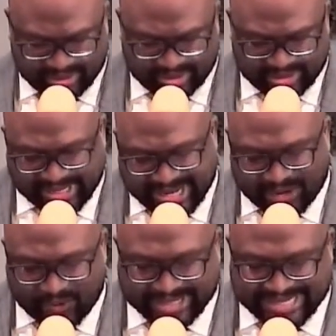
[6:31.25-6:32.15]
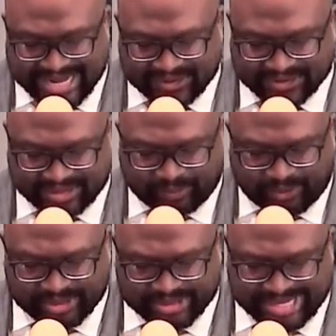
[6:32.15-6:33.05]
Then I went down to the
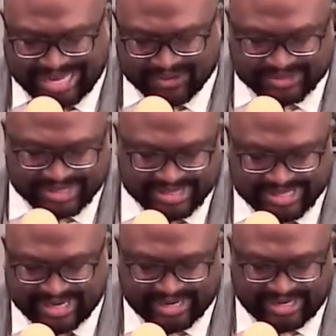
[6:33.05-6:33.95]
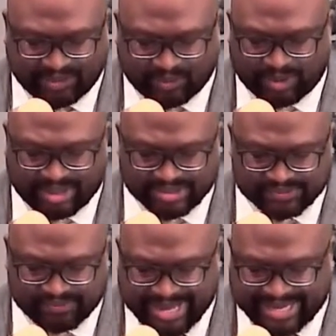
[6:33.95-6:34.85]
porter's house, and there he was,
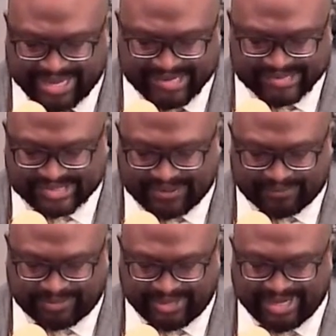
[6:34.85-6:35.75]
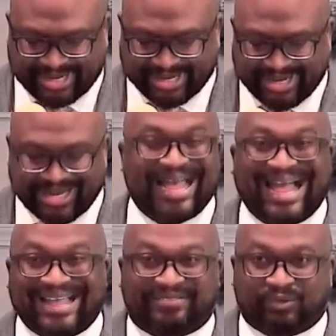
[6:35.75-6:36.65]
making something
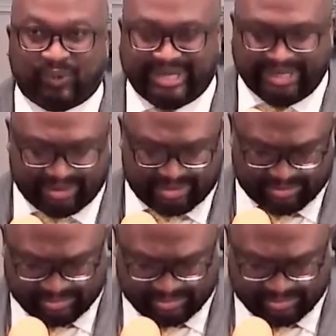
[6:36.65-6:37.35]
at the wheel.